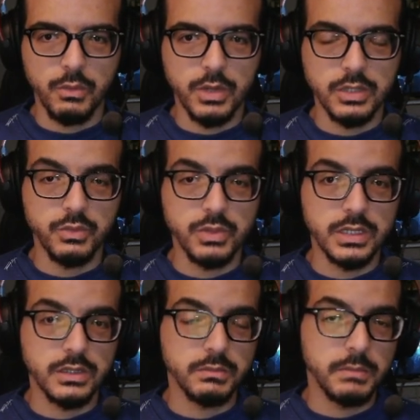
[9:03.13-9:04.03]
when
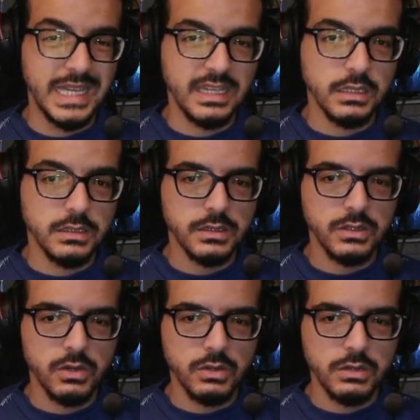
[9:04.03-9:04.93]
we're making the
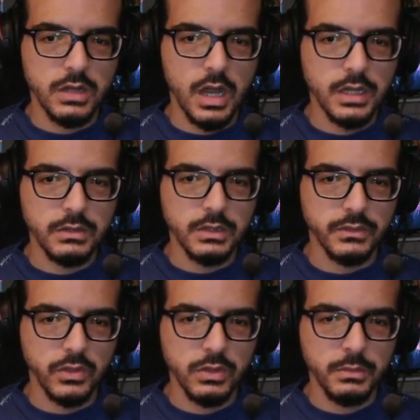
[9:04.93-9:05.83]
star higher
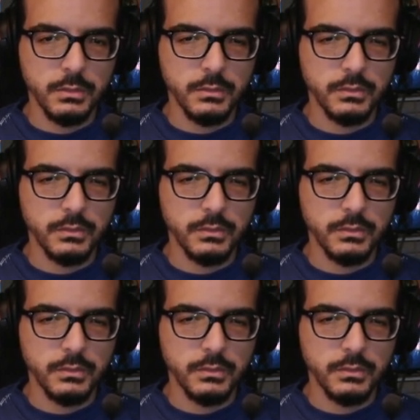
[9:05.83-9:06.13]
level,